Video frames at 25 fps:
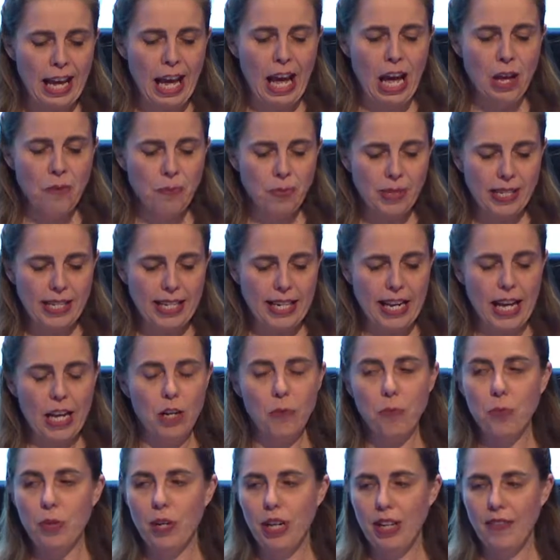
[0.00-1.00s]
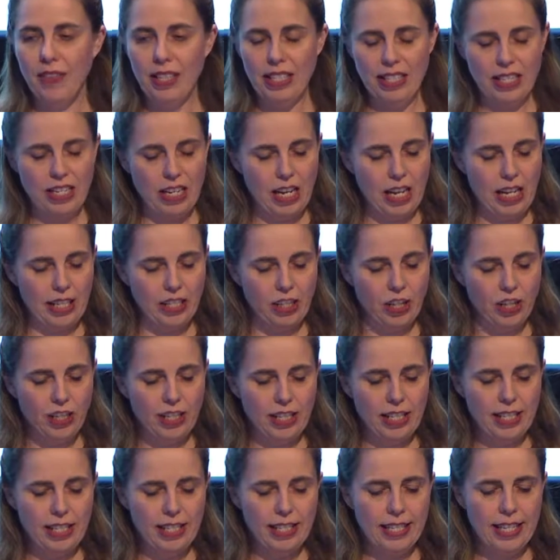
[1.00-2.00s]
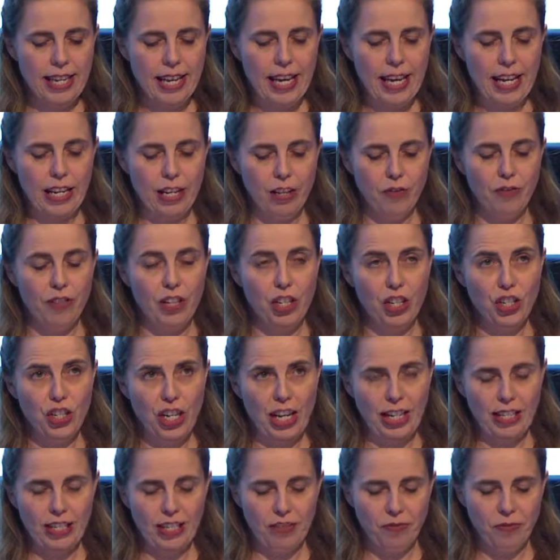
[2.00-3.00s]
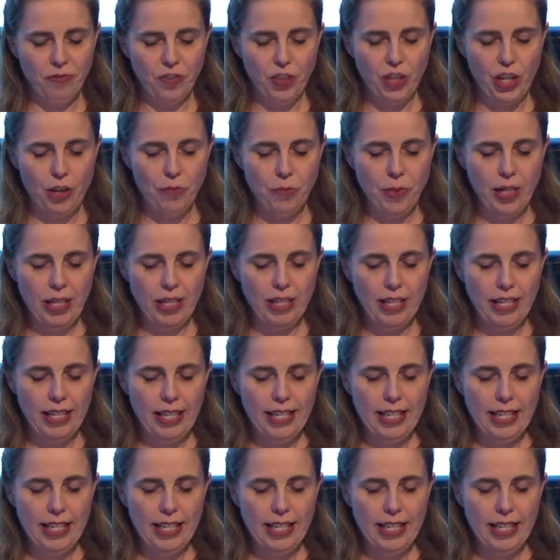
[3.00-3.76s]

8% had a previous diagnosis and had finished active treatment,